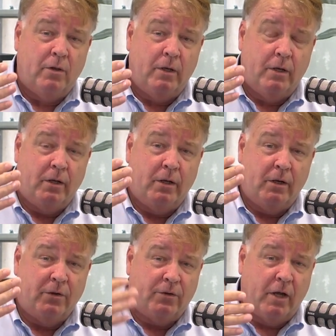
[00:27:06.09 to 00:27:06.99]
in
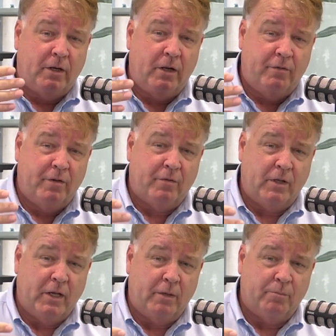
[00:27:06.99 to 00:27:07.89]
his
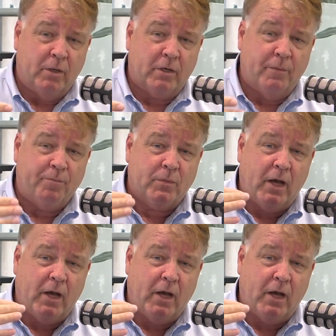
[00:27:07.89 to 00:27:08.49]
1958 book,